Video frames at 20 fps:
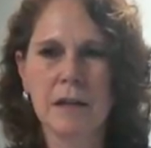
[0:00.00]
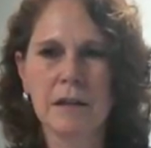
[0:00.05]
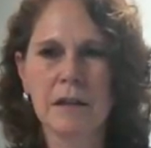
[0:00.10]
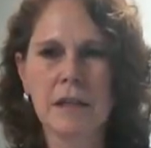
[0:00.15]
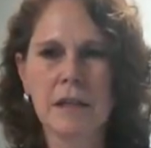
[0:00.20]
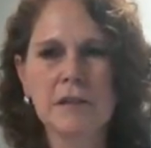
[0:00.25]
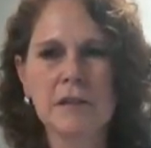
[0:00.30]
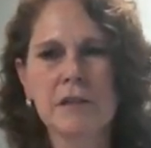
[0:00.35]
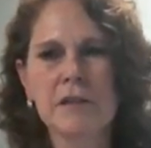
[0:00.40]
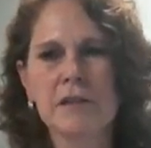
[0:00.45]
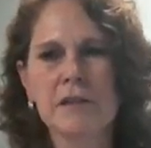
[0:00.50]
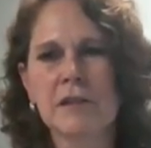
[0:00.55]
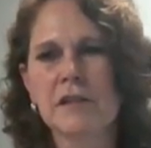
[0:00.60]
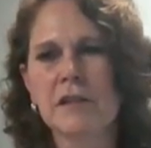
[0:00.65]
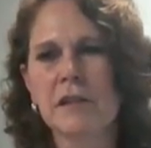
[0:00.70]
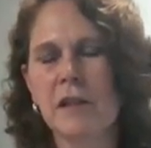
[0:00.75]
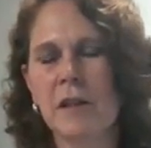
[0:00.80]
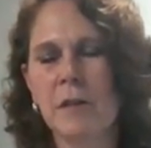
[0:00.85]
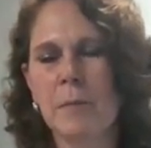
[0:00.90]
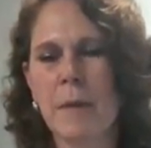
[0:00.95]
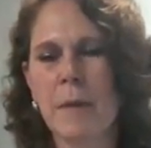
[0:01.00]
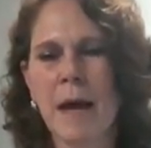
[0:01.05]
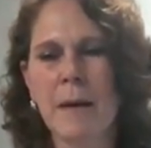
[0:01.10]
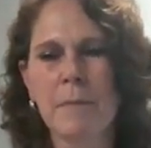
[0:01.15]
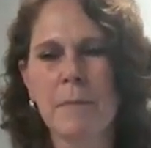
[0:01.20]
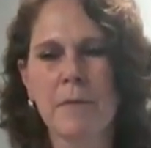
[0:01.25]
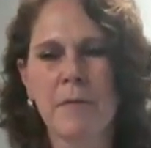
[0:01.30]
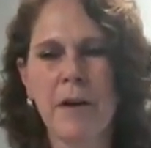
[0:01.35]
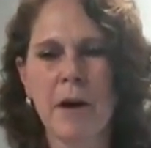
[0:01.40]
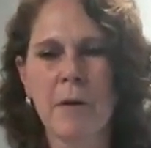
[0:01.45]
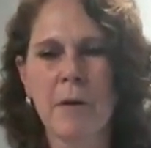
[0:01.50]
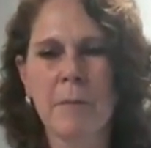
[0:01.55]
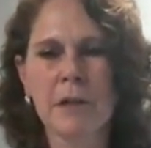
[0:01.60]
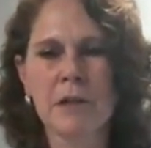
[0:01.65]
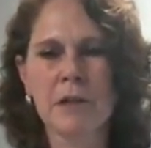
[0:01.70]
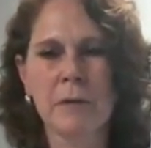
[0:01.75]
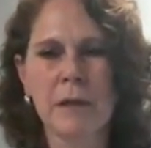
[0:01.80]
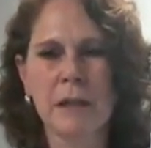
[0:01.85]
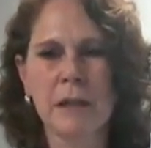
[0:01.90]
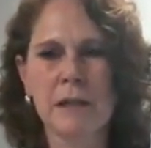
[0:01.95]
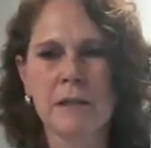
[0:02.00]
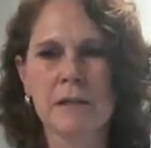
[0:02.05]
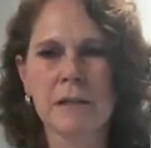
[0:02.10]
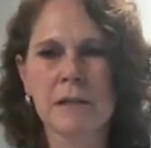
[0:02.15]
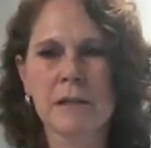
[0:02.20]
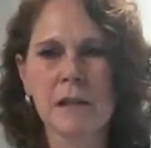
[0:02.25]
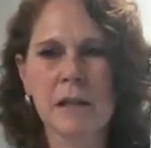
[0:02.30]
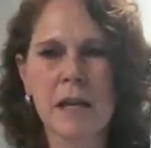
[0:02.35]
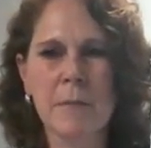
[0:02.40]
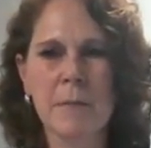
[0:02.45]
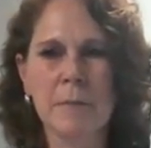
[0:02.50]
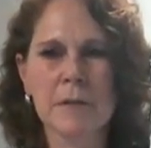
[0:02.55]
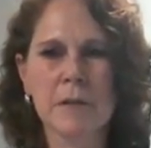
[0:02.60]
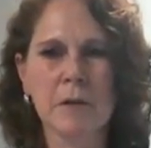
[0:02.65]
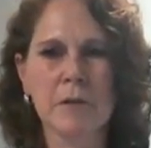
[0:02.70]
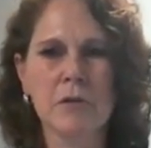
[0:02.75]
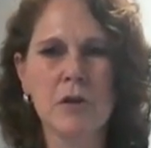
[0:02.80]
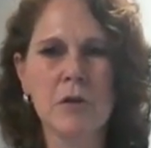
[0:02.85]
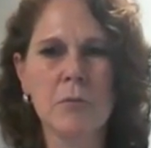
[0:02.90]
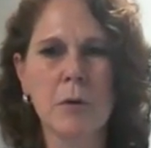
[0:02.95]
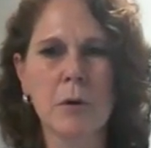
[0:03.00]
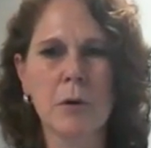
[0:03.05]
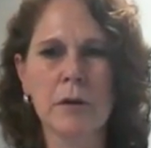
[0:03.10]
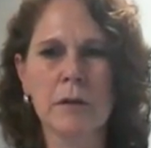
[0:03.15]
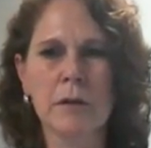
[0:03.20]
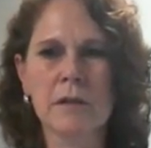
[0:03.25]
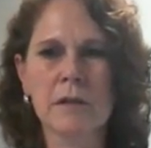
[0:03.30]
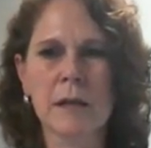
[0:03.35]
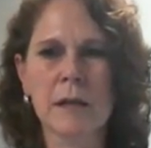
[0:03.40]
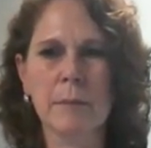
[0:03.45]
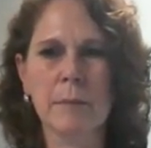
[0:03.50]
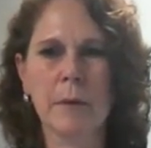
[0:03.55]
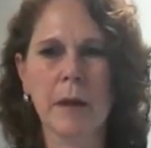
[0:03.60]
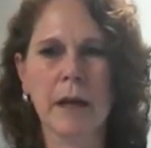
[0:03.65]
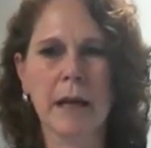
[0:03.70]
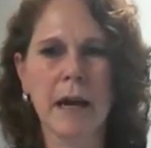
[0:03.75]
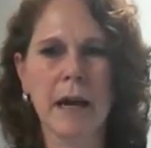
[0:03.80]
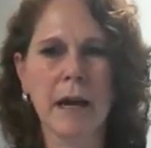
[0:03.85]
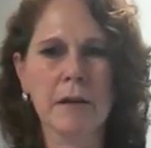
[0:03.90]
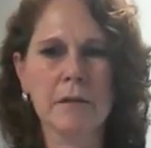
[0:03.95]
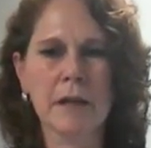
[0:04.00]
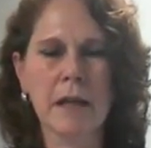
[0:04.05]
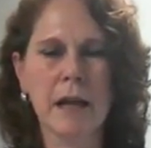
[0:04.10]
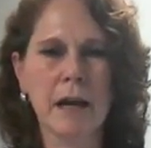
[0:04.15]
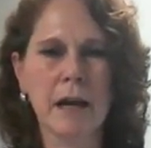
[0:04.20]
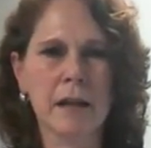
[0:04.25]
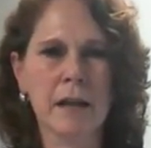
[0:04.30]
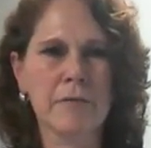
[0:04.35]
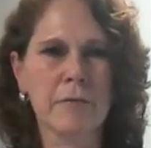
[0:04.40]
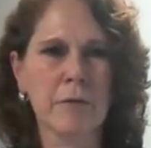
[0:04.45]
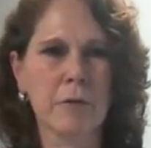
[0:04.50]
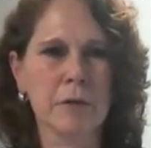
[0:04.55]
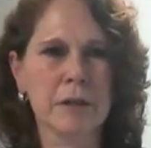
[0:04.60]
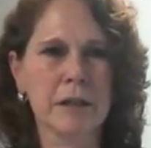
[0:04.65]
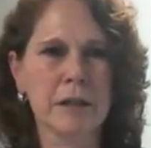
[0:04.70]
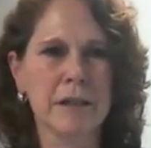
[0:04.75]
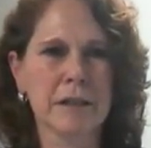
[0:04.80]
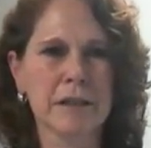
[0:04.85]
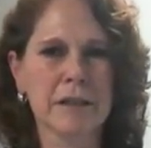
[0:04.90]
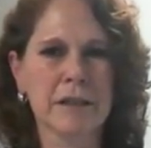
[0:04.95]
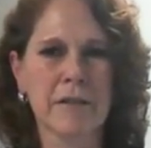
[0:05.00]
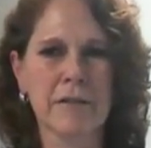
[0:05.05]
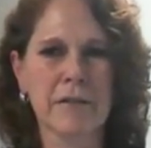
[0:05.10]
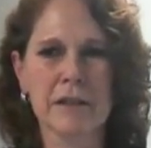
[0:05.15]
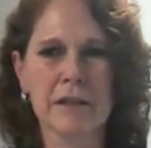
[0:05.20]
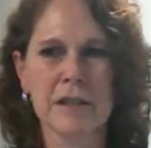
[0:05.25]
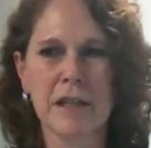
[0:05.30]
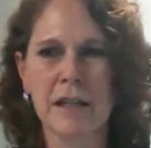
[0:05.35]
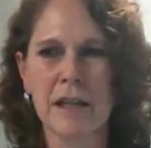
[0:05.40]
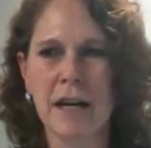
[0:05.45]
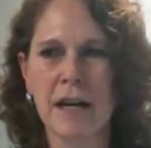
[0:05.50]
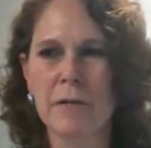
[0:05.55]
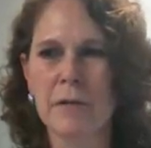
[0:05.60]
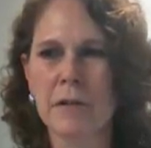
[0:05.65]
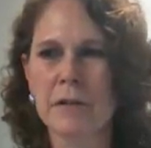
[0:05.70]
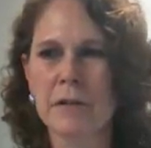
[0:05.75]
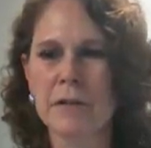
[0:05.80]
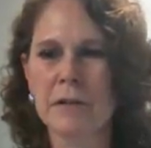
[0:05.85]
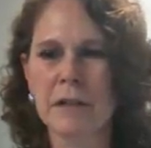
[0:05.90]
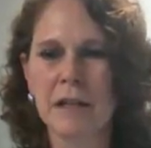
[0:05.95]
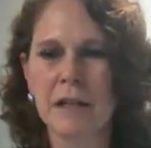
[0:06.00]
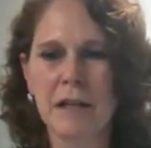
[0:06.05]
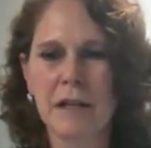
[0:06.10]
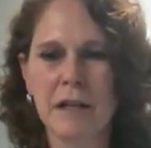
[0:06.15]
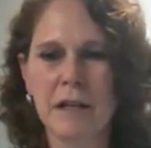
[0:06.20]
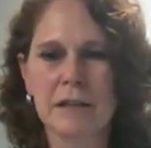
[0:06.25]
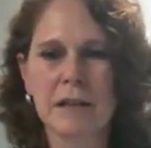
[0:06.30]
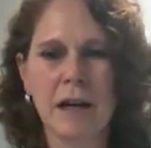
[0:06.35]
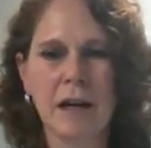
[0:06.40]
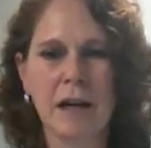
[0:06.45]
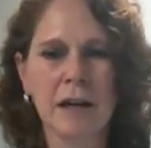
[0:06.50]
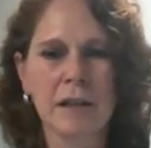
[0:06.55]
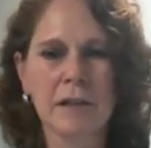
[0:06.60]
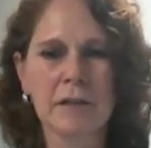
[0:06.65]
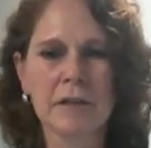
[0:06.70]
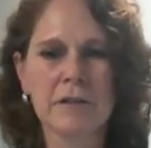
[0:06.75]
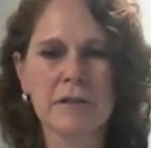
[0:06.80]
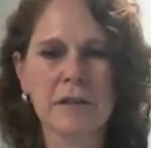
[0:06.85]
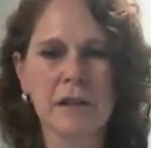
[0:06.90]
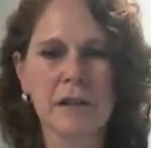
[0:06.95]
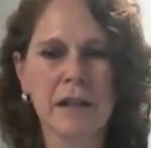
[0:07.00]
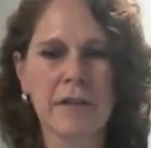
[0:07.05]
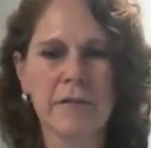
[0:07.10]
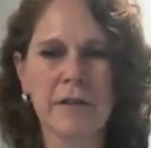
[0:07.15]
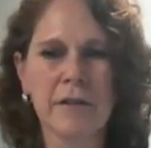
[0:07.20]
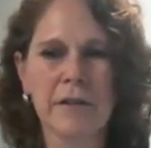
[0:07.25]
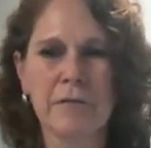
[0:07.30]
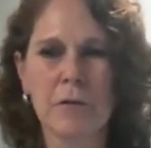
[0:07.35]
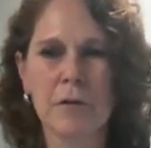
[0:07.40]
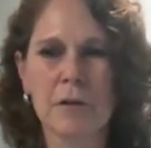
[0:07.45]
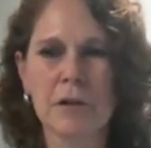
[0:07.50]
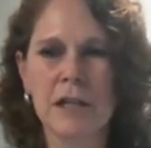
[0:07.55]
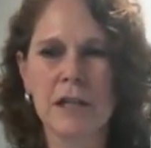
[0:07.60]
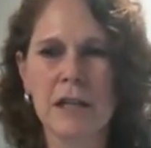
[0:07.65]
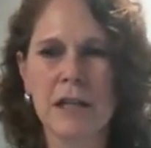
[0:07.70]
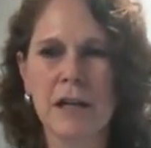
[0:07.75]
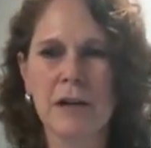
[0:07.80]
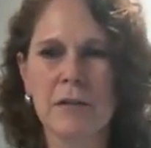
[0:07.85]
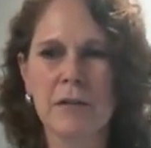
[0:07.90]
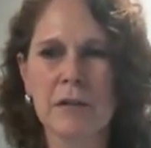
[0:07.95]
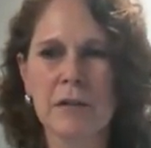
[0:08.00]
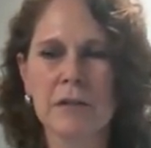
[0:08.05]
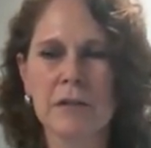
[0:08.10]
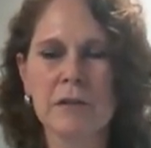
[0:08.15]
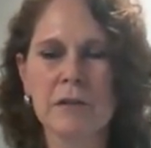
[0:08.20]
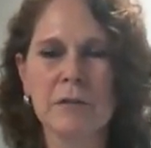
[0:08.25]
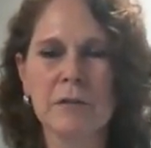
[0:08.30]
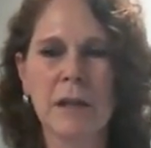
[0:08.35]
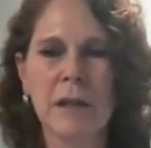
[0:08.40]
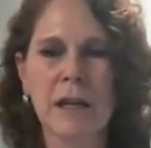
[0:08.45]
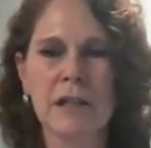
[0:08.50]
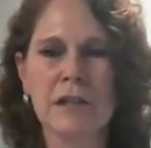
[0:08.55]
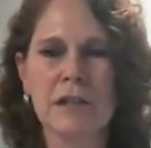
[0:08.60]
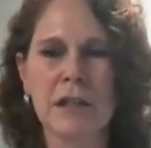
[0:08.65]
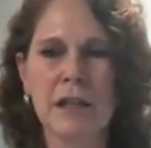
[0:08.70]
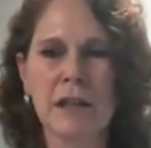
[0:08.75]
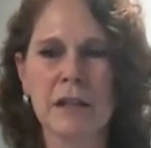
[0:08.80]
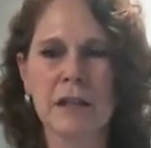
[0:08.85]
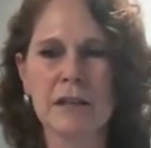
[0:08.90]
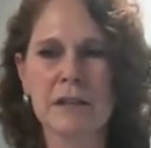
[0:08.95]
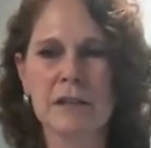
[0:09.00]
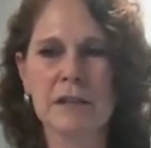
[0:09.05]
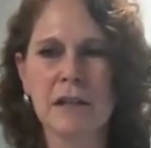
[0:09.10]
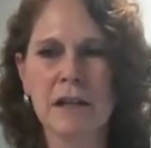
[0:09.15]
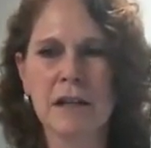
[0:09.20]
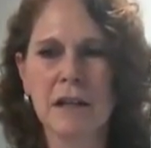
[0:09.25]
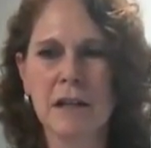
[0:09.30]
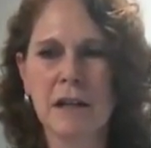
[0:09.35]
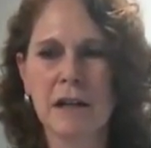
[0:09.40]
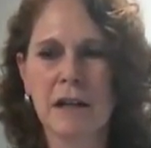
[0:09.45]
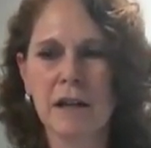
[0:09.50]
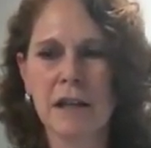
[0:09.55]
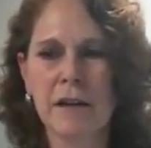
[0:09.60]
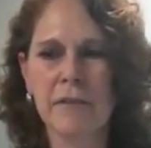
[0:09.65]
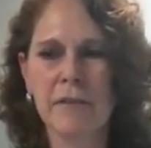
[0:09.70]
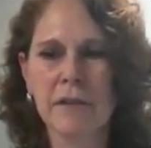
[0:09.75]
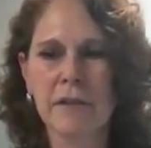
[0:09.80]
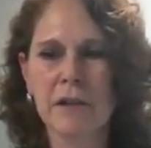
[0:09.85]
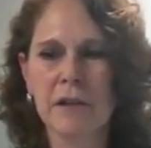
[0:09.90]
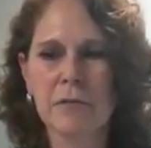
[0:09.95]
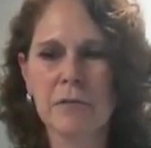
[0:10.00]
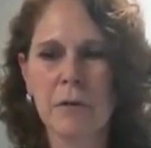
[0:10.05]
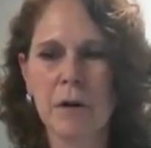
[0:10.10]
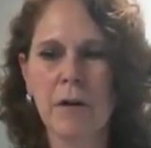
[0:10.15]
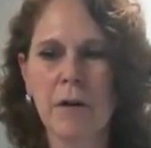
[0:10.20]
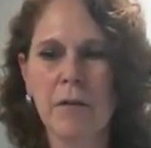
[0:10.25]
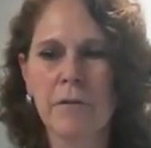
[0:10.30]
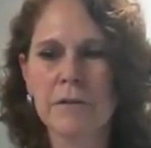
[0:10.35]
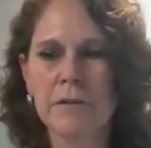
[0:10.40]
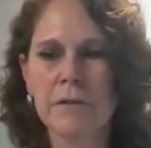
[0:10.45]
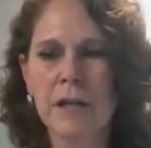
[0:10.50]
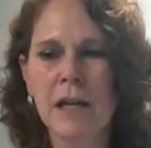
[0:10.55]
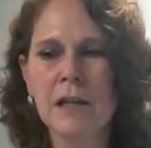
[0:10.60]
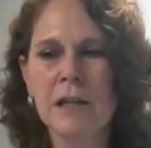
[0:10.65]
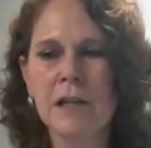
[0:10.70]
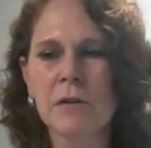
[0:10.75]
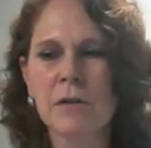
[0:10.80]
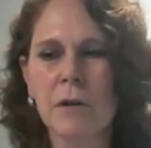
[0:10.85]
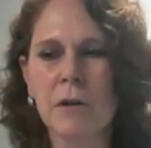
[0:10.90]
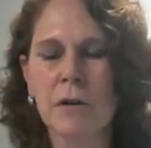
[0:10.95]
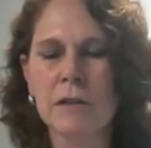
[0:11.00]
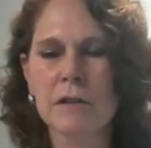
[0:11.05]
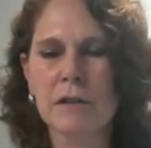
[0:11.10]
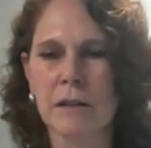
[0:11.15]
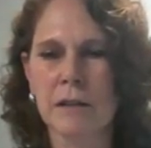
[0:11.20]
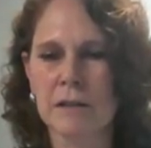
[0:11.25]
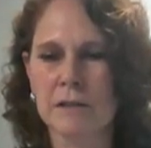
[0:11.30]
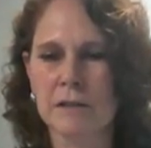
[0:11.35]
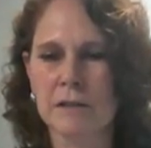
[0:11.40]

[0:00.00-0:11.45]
This is just a little map of how much we need to sleep. So newborns sleep like house cats, 14 to 17 hours, toddlers, 11 to 14 hours, school-age kids, 11 to 12, 10-year-olds,